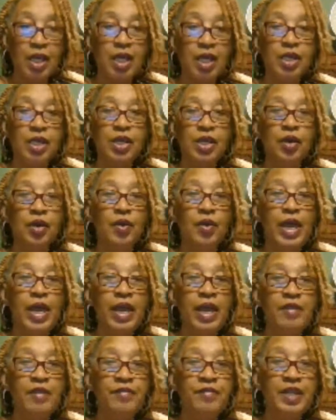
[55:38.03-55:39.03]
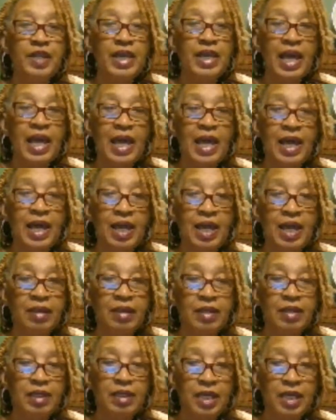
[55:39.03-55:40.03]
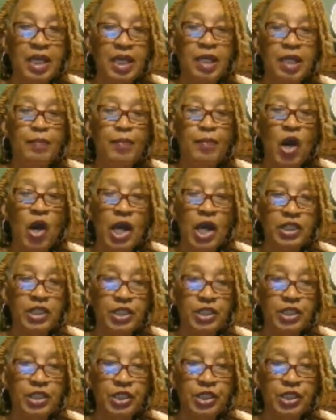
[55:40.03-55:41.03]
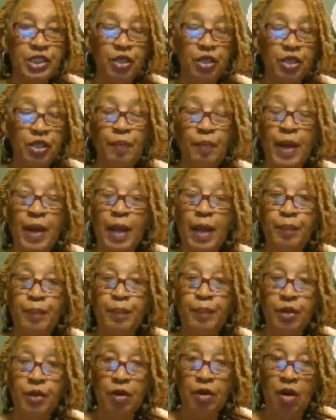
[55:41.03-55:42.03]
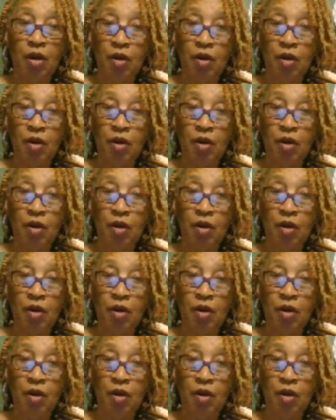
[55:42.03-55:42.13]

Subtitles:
know every line in the Martin Show by Pure Heart.